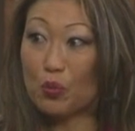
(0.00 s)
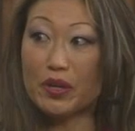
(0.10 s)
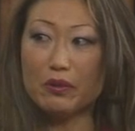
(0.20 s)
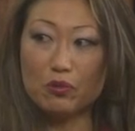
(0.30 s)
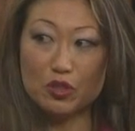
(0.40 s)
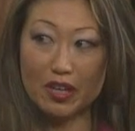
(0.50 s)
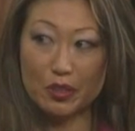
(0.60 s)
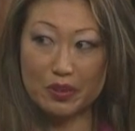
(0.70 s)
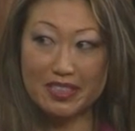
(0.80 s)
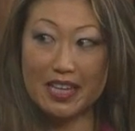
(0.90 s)
so we
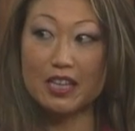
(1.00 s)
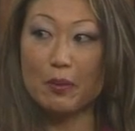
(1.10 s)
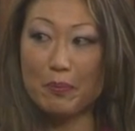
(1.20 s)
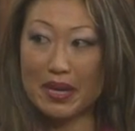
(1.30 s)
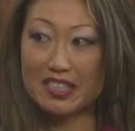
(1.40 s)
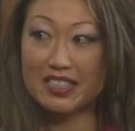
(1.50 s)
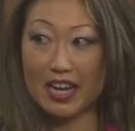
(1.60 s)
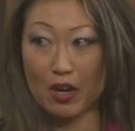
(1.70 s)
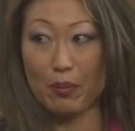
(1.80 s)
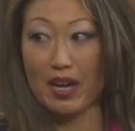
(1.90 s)
try to extend the best
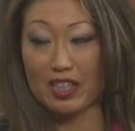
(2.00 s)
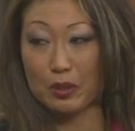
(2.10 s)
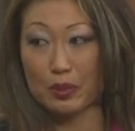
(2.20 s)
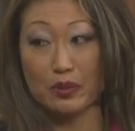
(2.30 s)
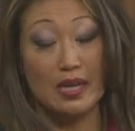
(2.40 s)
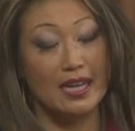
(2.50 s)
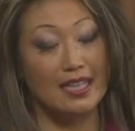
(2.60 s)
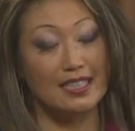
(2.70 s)
care possible.